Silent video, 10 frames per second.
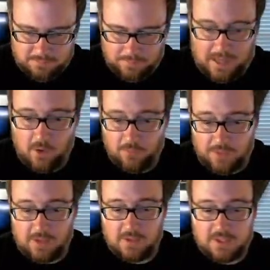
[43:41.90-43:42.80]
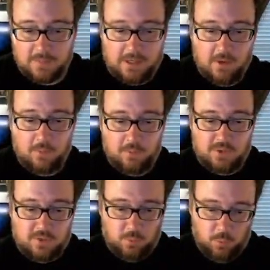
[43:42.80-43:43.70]
Now, if they can somehow
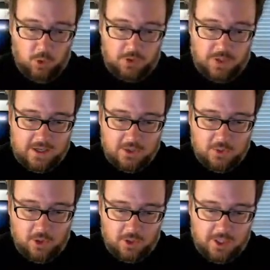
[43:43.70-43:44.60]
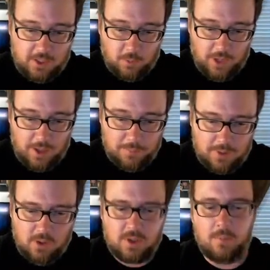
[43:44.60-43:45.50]
work that into an arcade
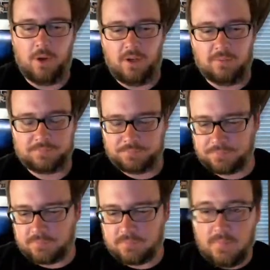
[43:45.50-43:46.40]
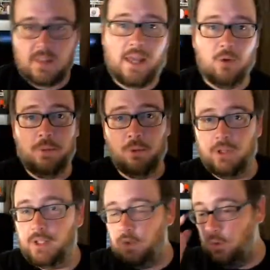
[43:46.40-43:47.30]
one-up, oh, come on. That would be
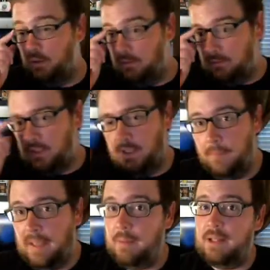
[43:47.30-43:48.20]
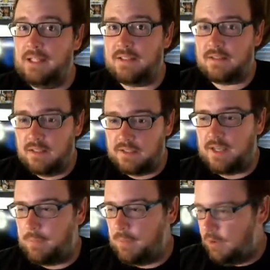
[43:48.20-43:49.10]
really cool. Maybe that's a
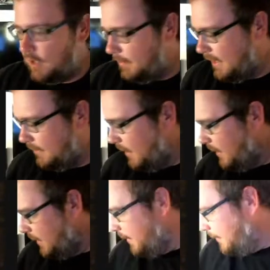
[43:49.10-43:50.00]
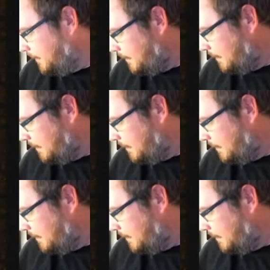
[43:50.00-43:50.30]
step that'll come down the line now.